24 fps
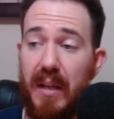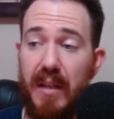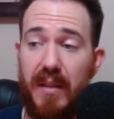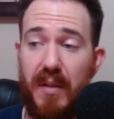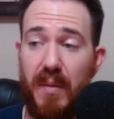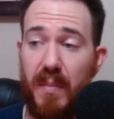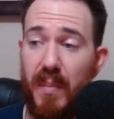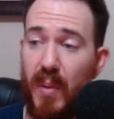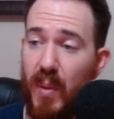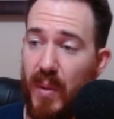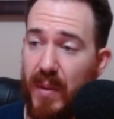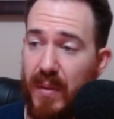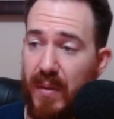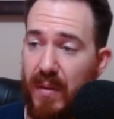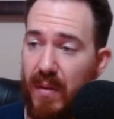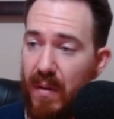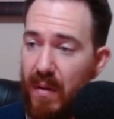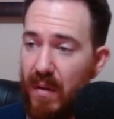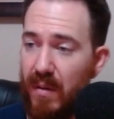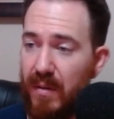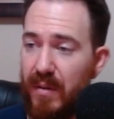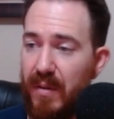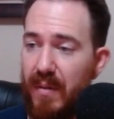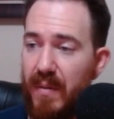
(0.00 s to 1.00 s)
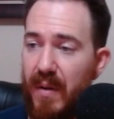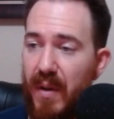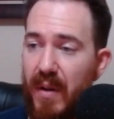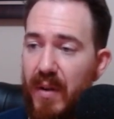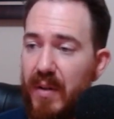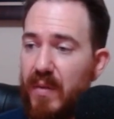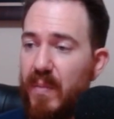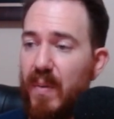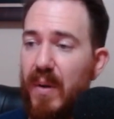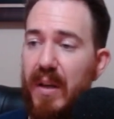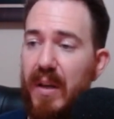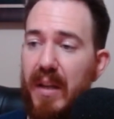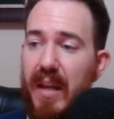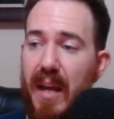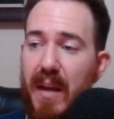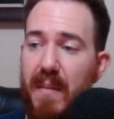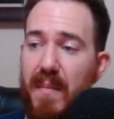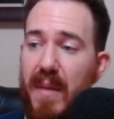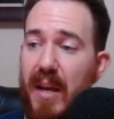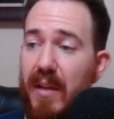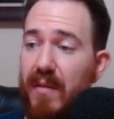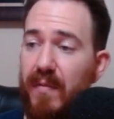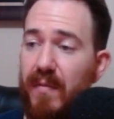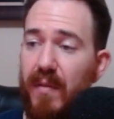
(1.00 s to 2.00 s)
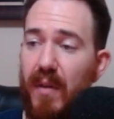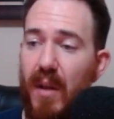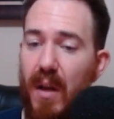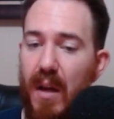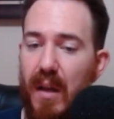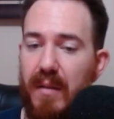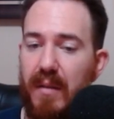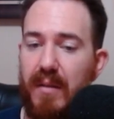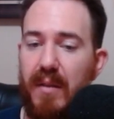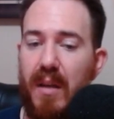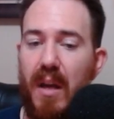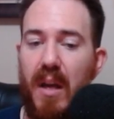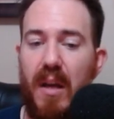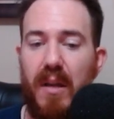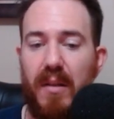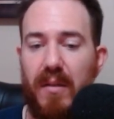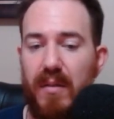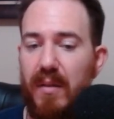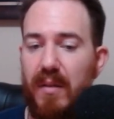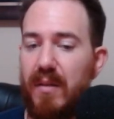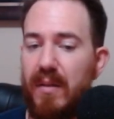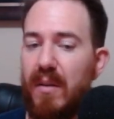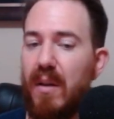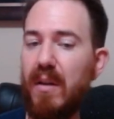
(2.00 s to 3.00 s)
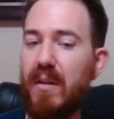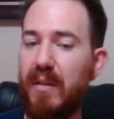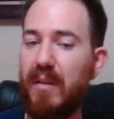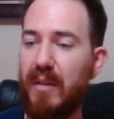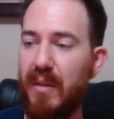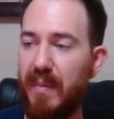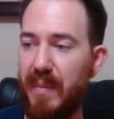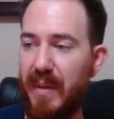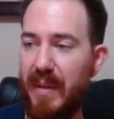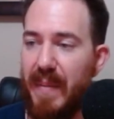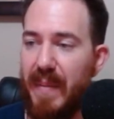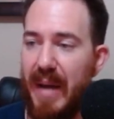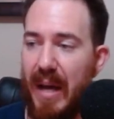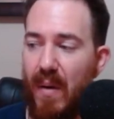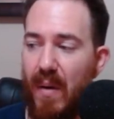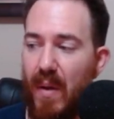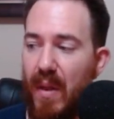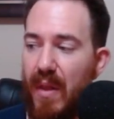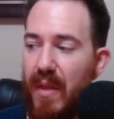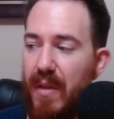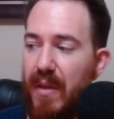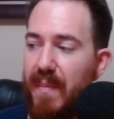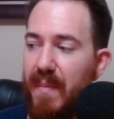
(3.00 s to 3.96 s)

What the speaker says: it's important to also notice where a game has flaws. So let's talk a little bit about the